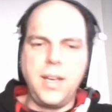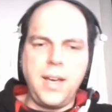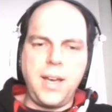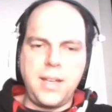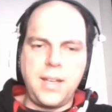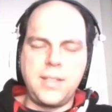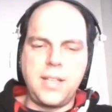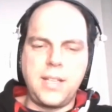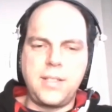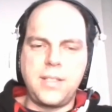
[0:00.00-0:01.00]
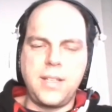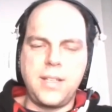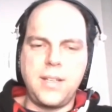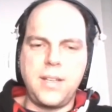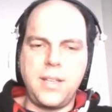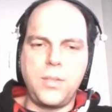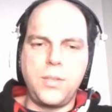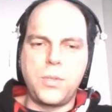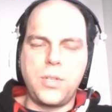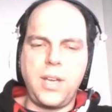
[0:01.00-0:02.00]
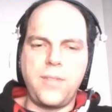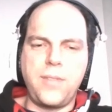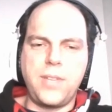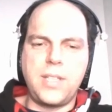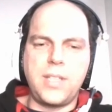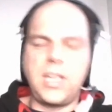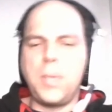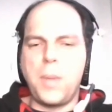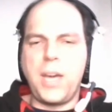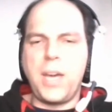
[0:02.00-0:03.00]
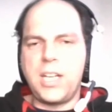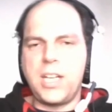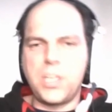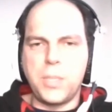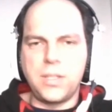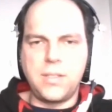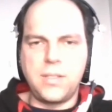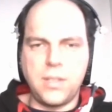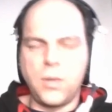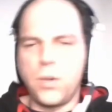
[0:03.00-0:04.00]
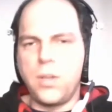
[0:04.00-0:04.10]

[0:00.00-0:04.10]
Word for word: uh, that uh, and you should have schema management uh,